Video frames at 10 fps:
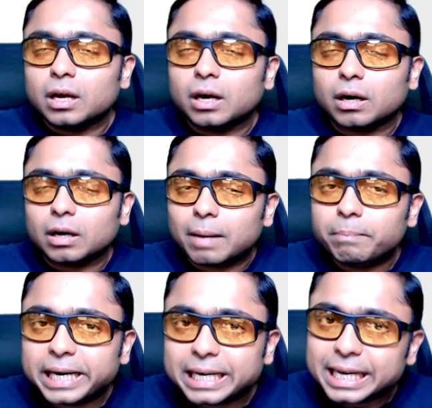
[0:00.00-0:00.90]

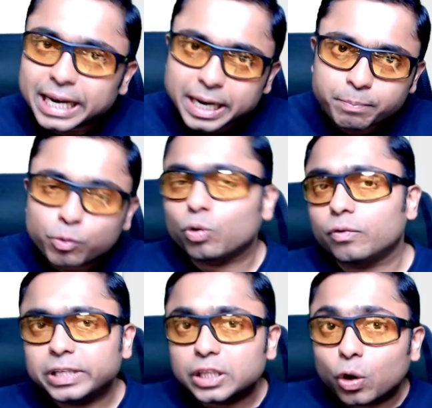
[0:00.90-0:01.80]
completely removed
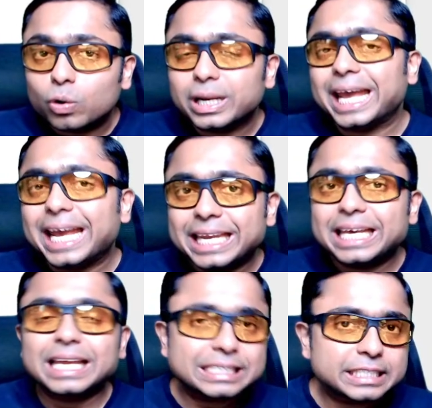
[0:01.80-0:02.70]
without any
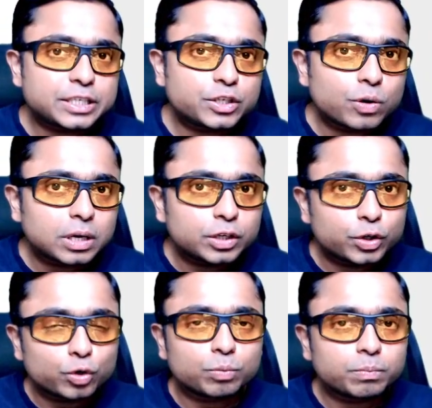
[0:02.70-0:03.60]
residual
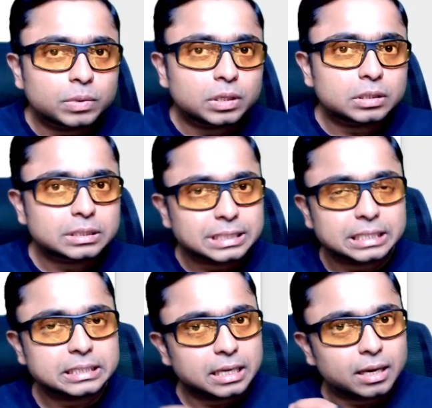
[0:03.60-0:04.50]
tumor cells
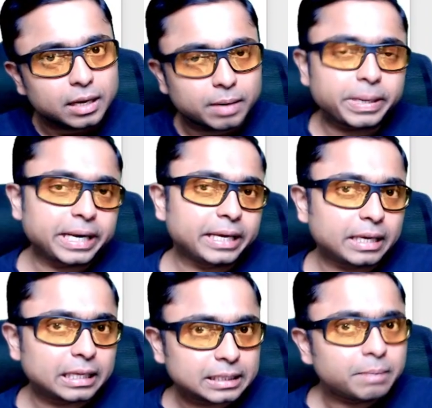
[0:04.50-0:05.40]
remaining in
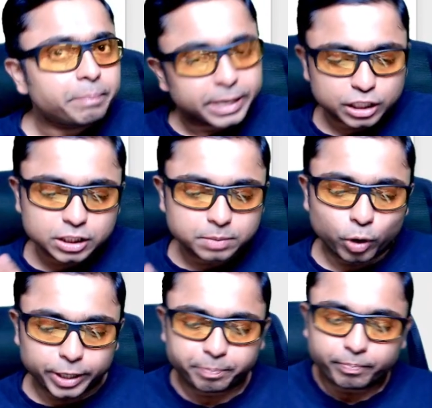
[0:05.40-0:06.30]
the patient's body.
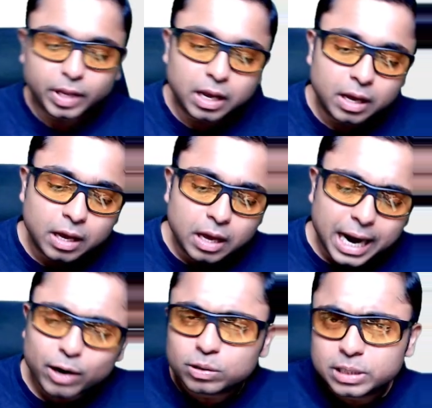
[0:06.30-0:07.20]
And
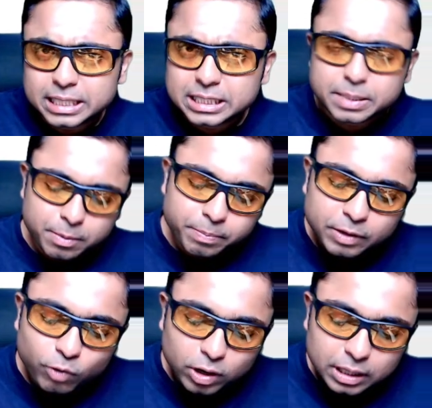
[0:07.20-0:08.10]
also just remember
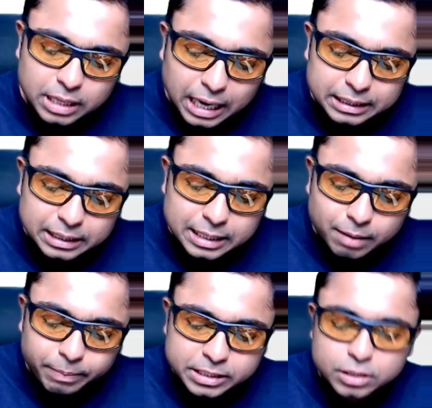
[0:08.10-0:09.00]
what are the other
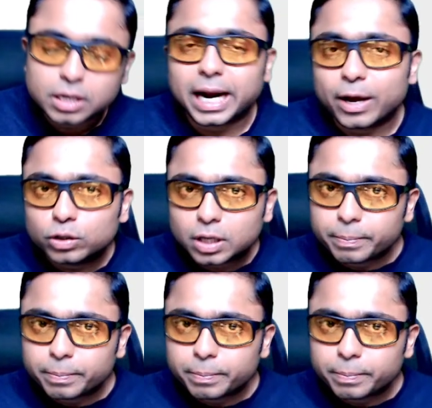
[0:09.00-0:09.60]
therapies. Cryotherapy